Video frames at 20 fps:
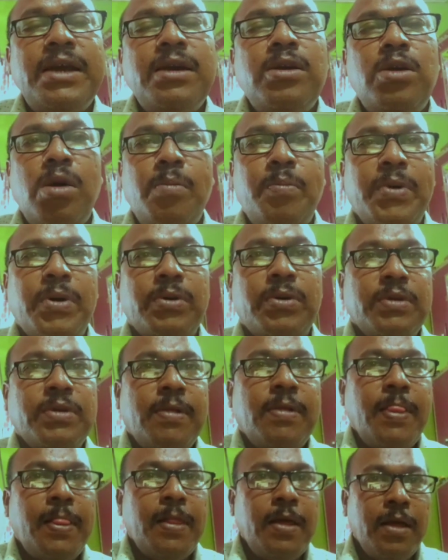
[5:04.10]
compound.
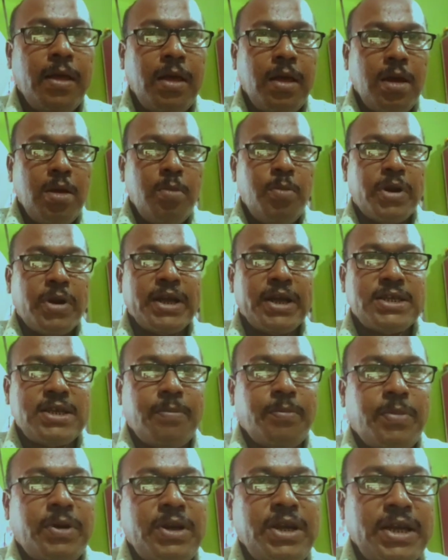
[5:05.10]
For
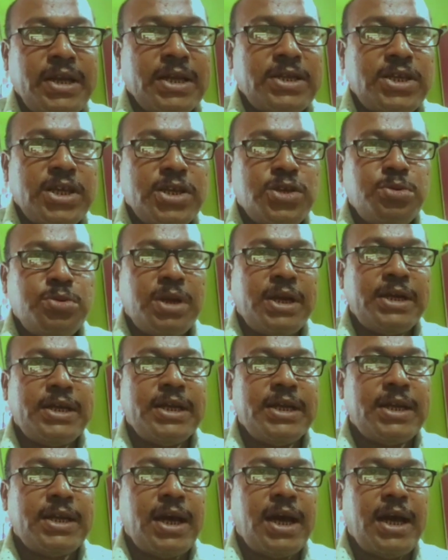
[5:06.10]
example, in the
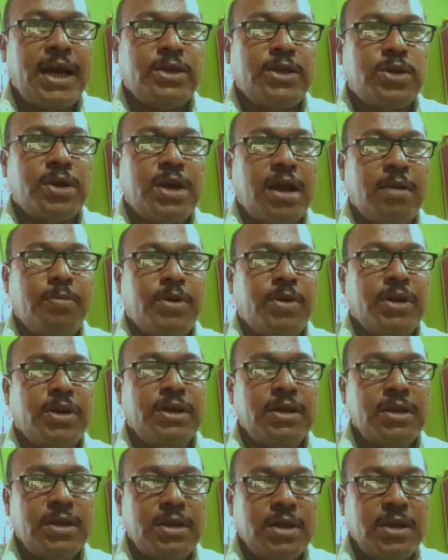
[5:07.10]
saturated
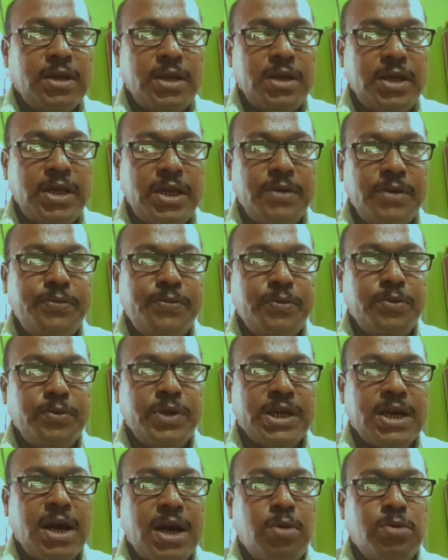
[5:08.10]
hydrocarbon, if
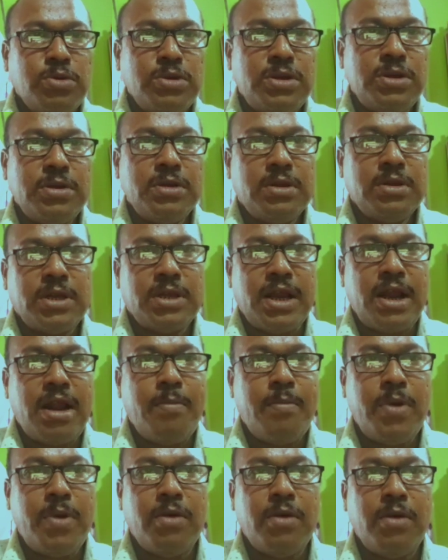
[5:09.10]
we count the
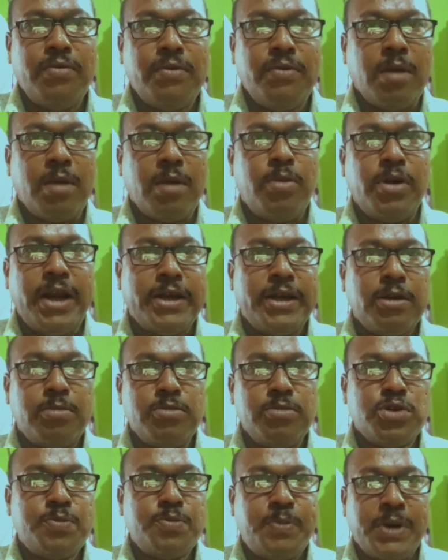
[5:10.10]
number of carbon
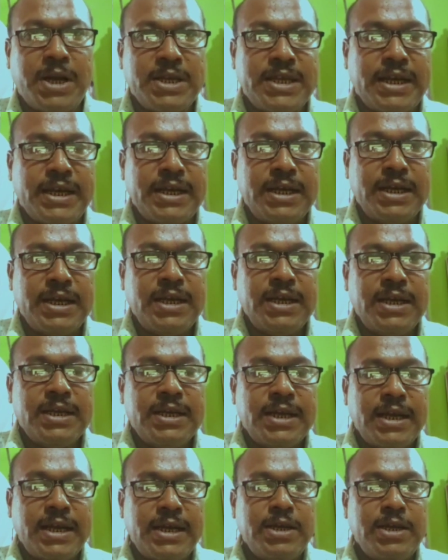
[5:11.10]
atoms present,
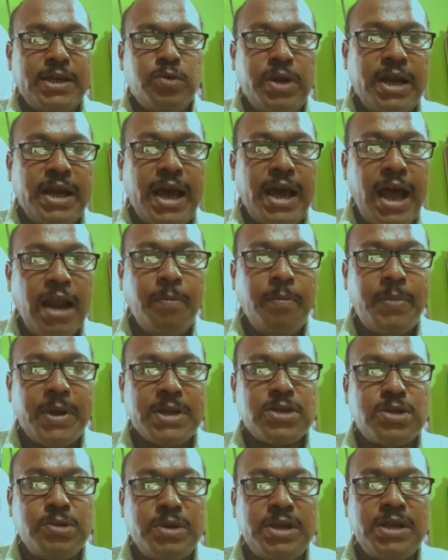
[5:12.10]
then it will help
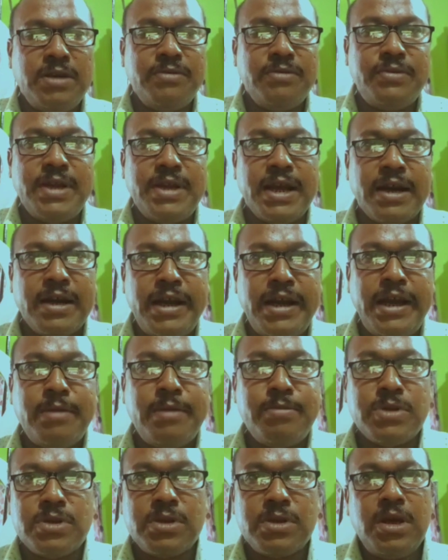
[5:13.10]
us to give their
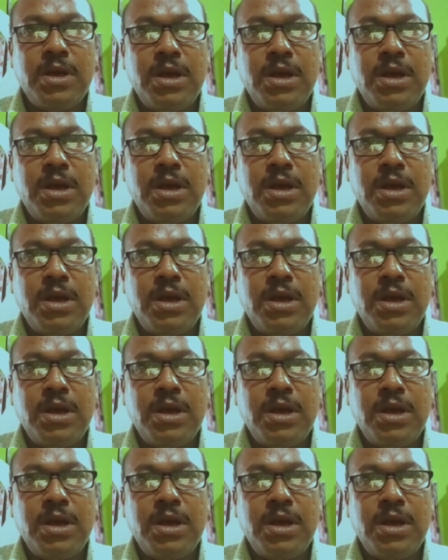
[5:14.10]
names.